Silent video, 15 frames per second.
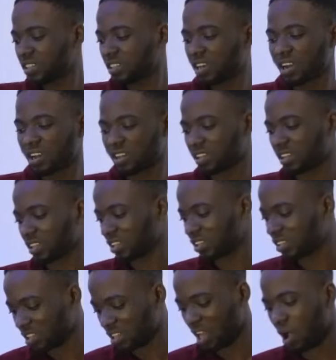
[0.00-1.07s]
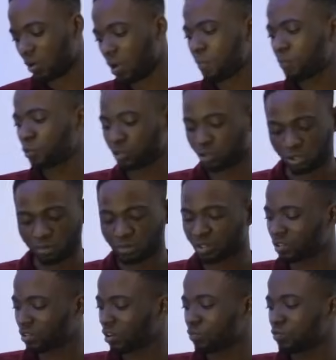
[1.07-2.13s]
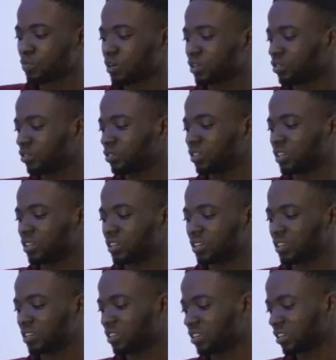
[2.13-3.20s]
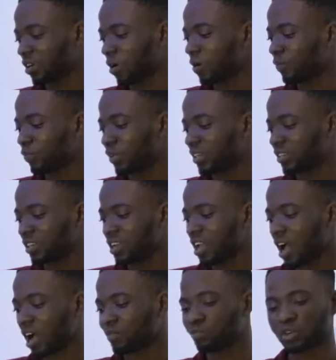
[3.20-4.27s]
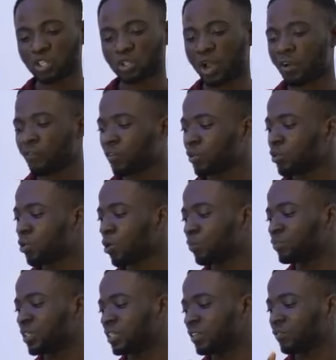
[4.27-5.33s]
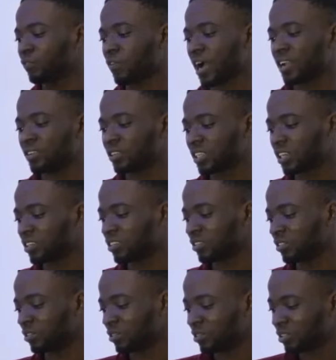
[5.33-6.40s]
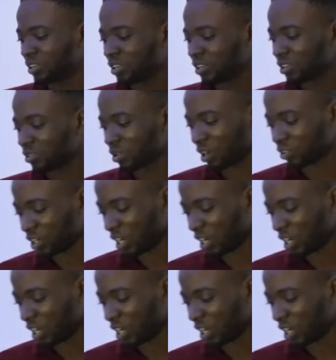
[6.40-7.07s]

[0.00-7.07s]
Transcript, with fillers: Uh, I'll help you to submit the documents to the complaint and make sure I follow up the file you said you, you